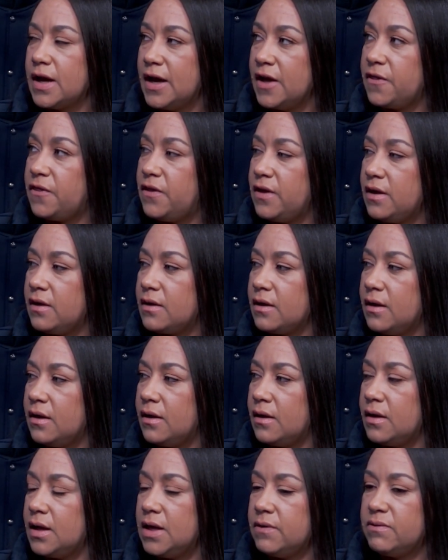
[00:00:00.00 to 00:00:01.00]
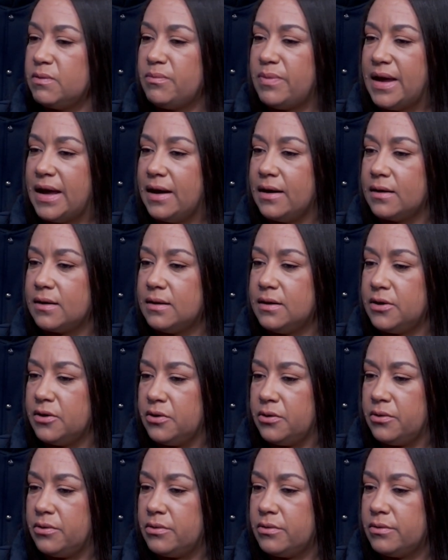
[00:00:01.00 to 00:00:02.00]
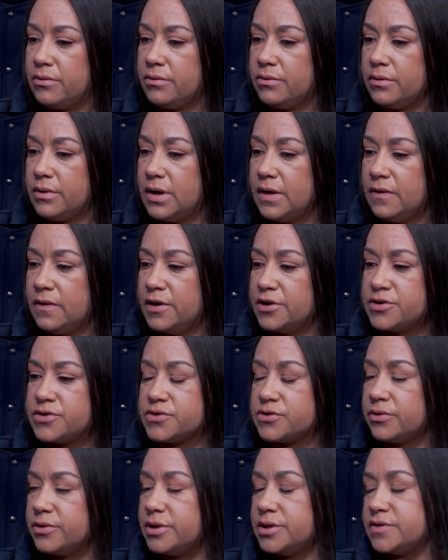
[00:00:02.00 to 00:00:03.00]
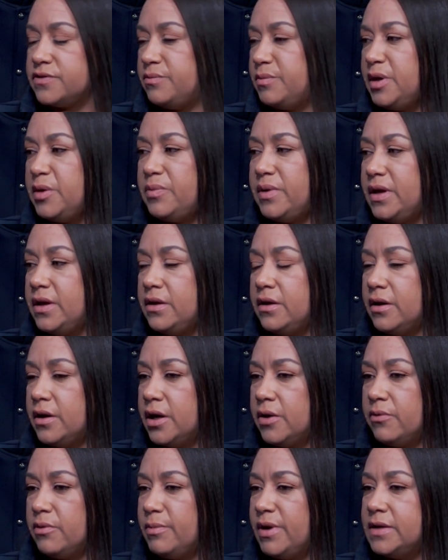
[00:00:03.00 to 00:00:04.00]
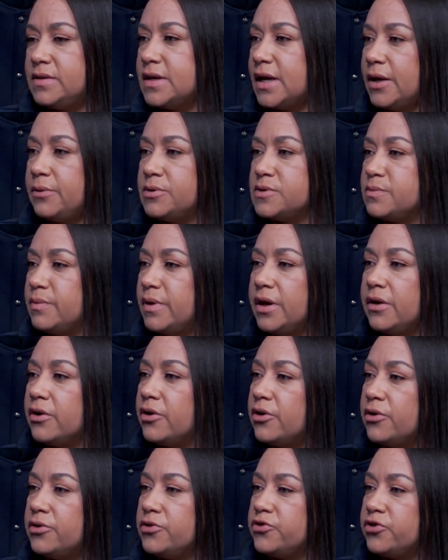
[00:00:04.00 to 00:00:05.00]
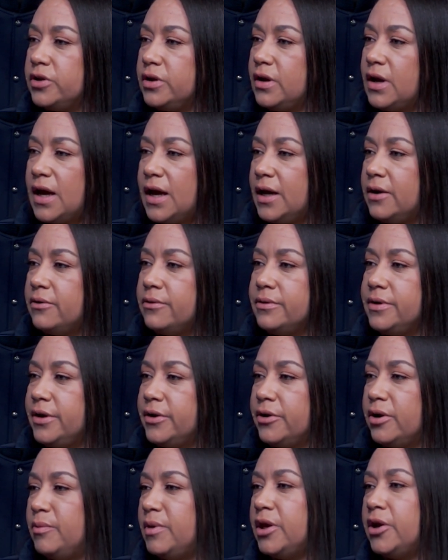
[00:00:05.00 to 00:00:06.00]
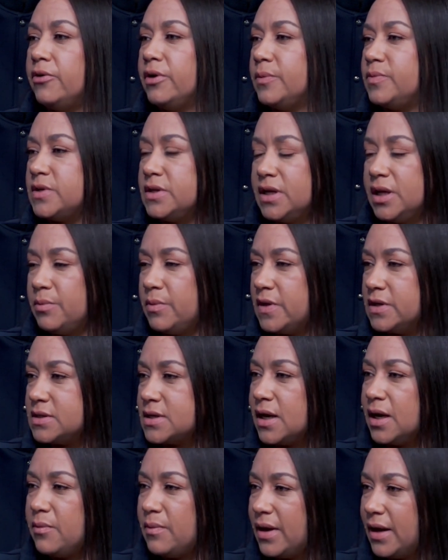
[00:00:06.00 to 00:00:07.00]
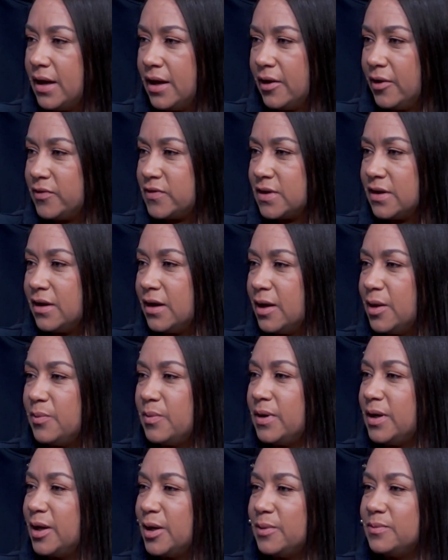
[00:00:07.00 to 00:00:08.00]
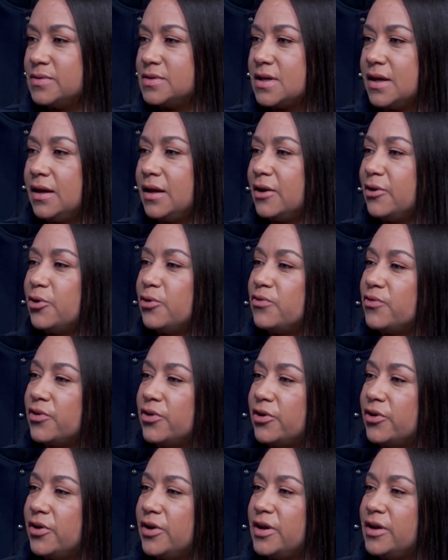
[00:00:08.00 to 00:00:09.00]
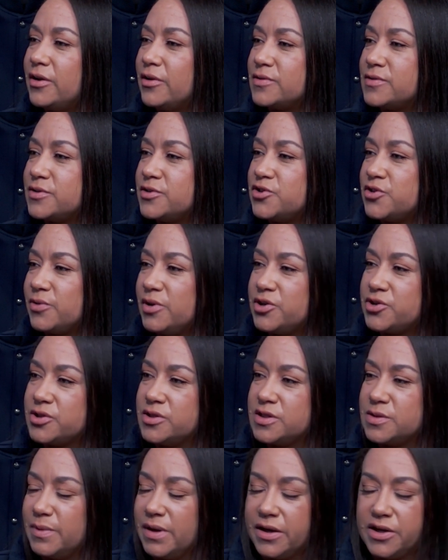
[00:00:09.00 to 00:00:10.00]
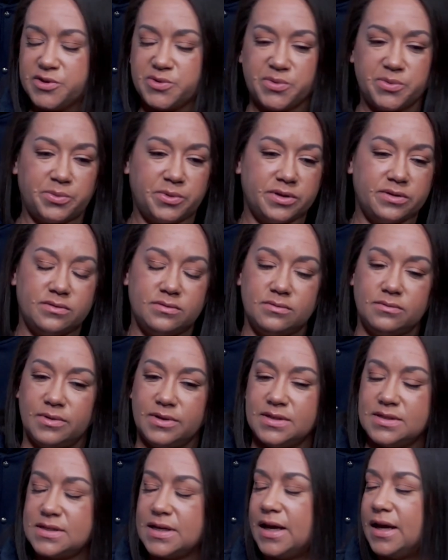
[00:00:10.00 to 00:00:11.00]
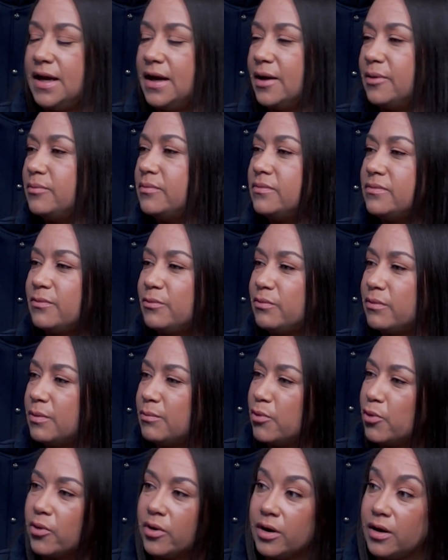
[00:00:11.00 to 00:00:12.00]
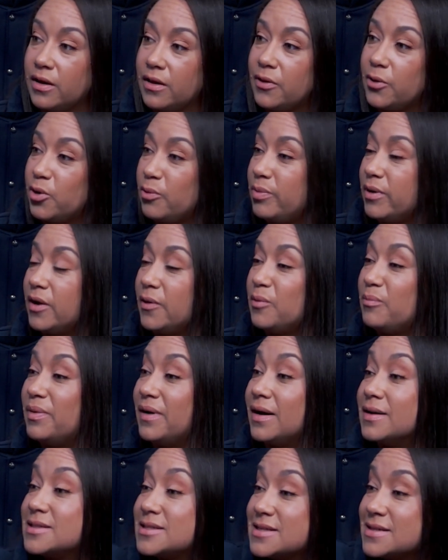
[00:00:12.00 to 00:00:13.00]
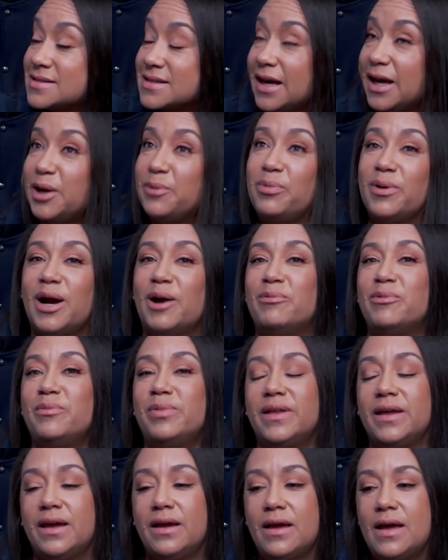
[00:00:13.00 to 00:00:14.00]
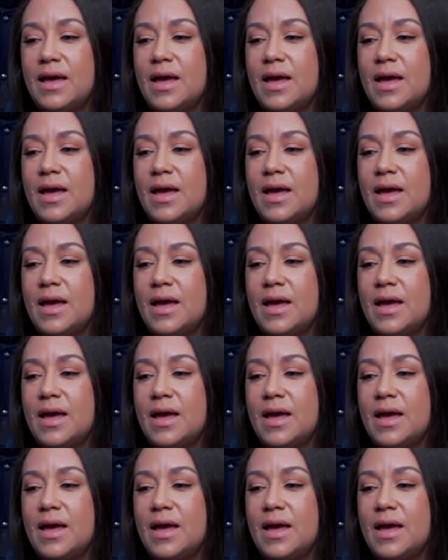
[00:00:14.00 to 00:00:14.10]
I think even back, there's stories of me being young where my dad was my coach, and I'm interrupting him in the timeouts, and I'm taking over, situations. My husband would say I'm more a little bit on the bossy side, probably,